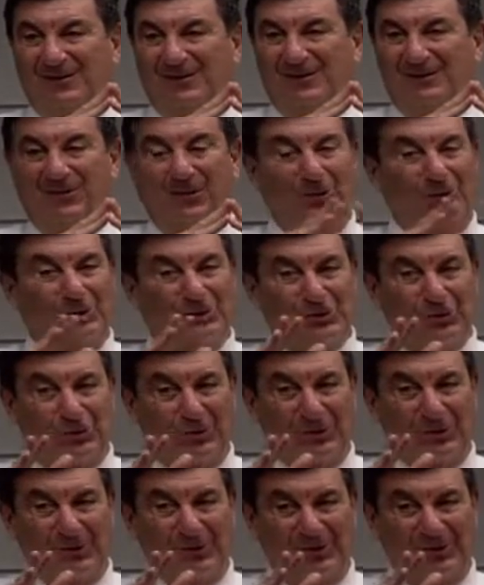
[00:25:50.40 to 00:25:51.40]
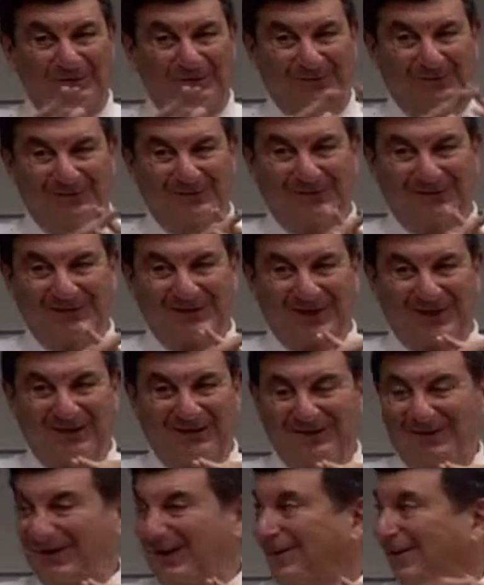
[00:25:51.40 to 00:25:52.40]
don't always agree with him. He's got a
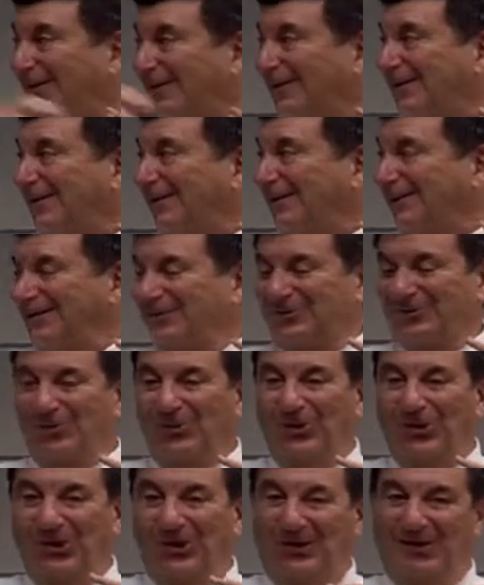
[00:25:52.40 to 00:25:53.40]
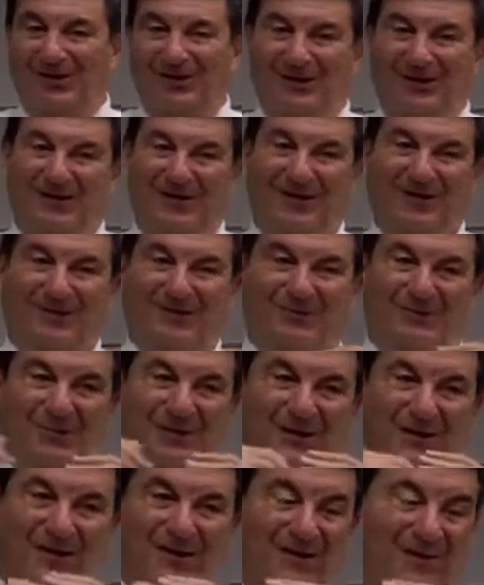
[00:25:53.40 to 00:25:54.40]
head like this wall,
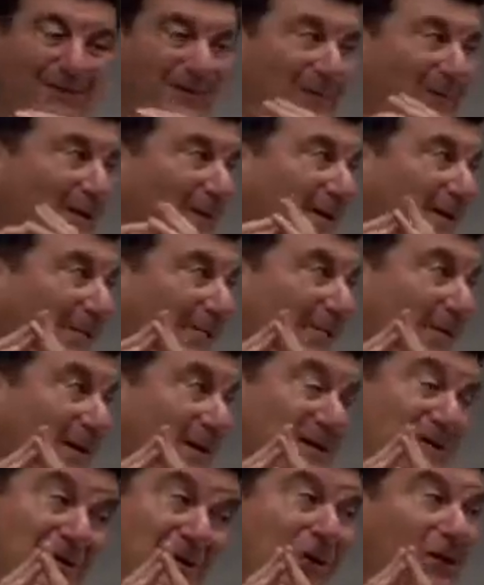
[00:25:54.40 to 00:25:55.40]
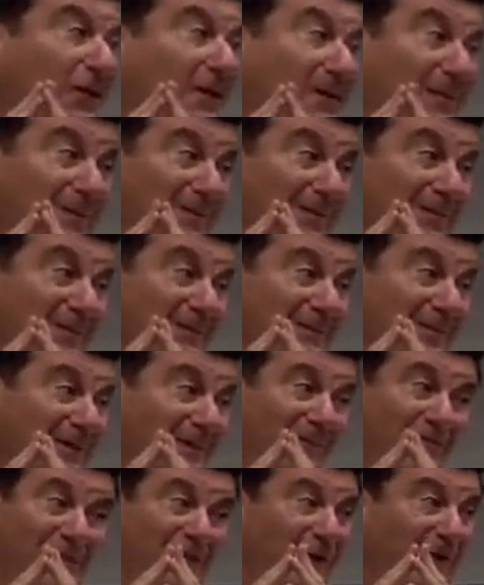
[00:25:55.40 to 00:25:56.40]
but um, but he's good. He's
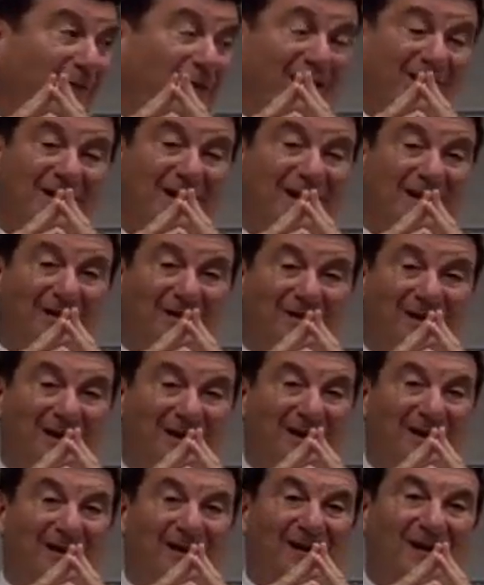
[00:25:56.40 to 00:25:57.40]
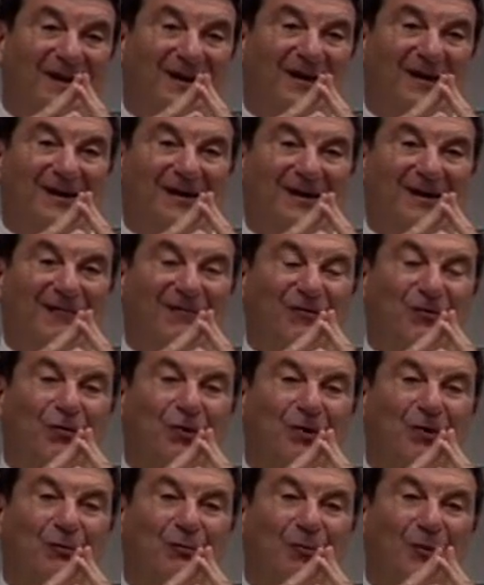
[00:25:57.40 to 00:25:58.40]
very very talented. And if you
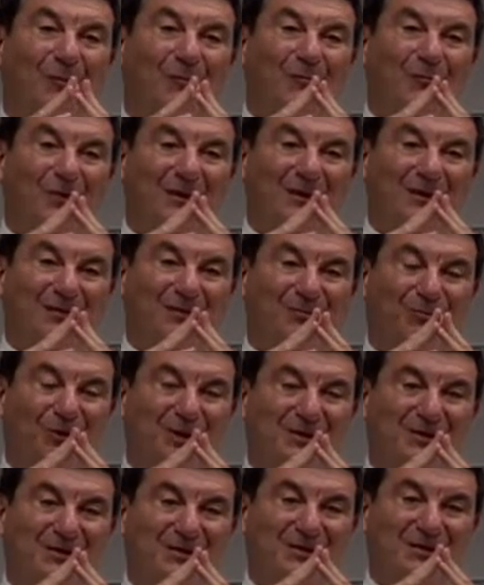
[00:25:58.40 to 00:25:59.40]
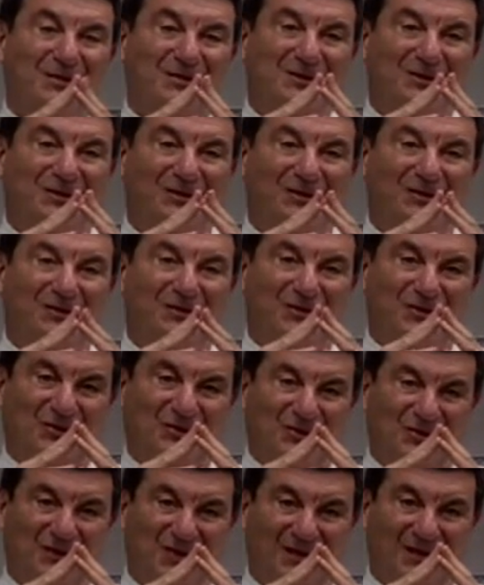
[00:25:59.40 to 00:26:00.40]
look at what brings presidents to
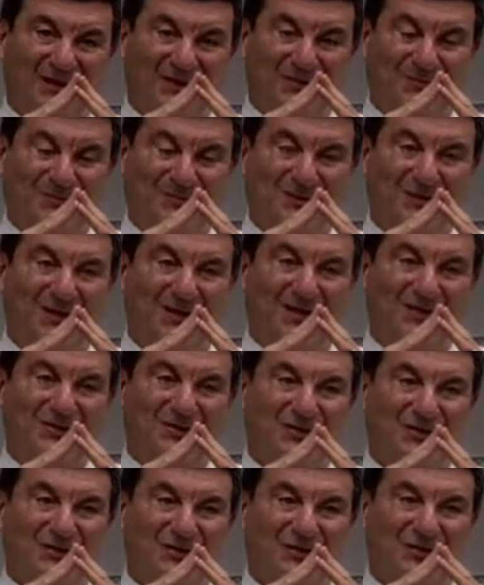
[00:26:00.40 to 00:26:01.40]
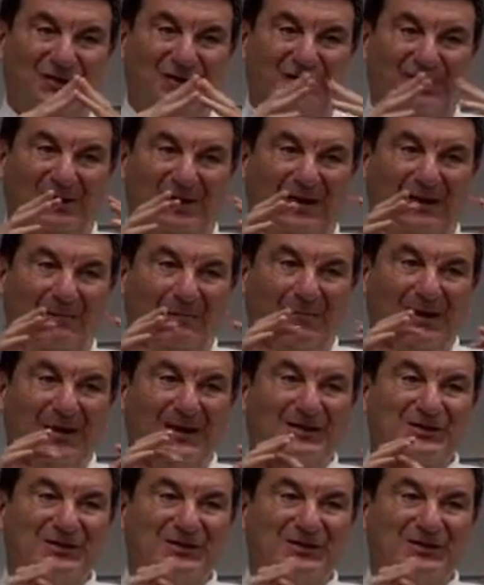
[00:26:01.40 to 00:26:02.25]
success, besides is their past